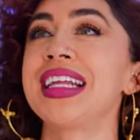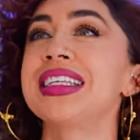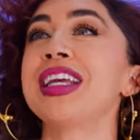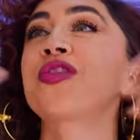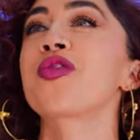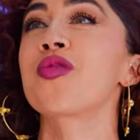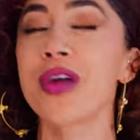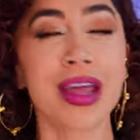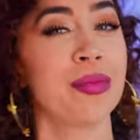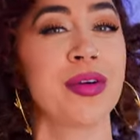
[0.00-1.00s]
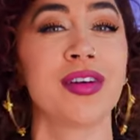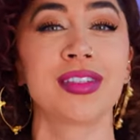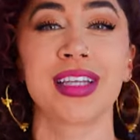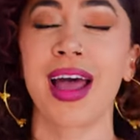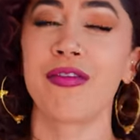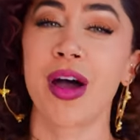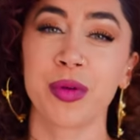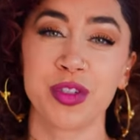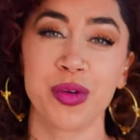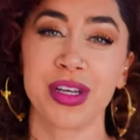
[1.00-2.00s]
It's incredible to have
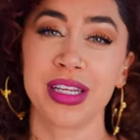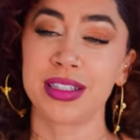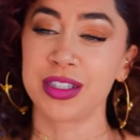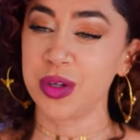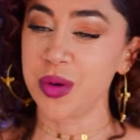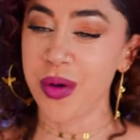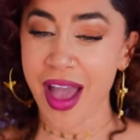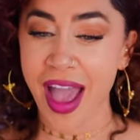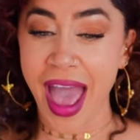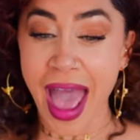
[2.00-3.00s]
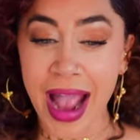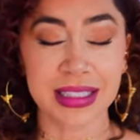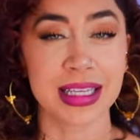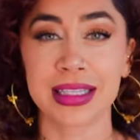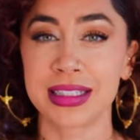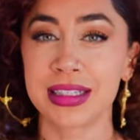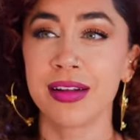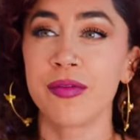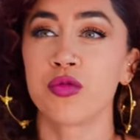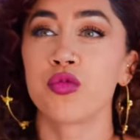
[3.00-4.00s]
opportunities to access
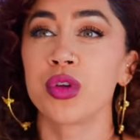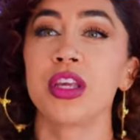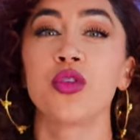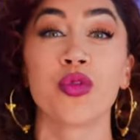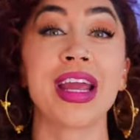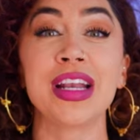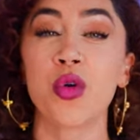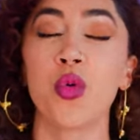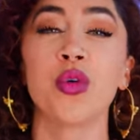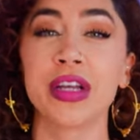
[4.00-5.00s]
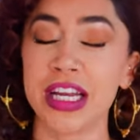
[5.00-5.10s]
really great, cool,